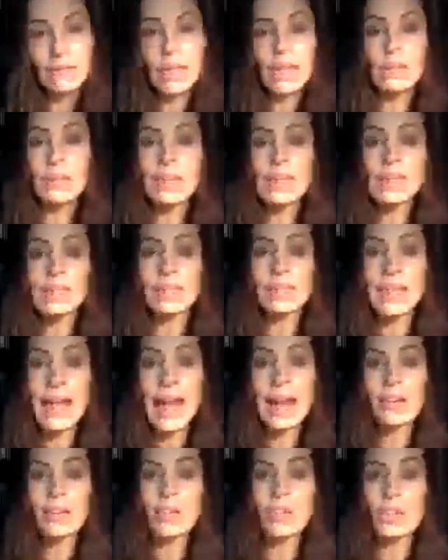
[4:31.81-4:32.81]
Maybe it
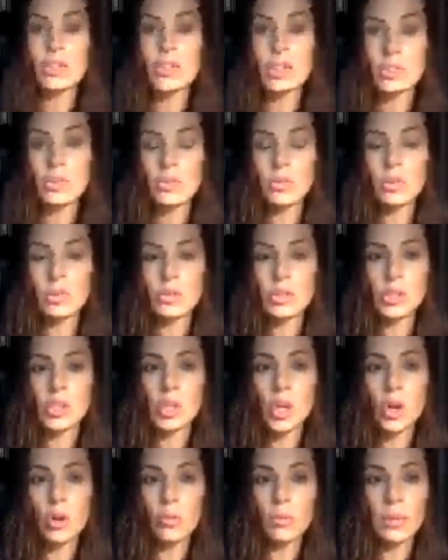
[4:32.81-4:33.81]
allows you to
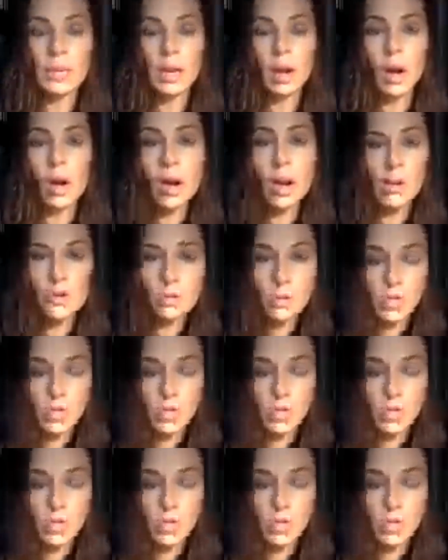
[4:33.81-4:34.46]
go beyond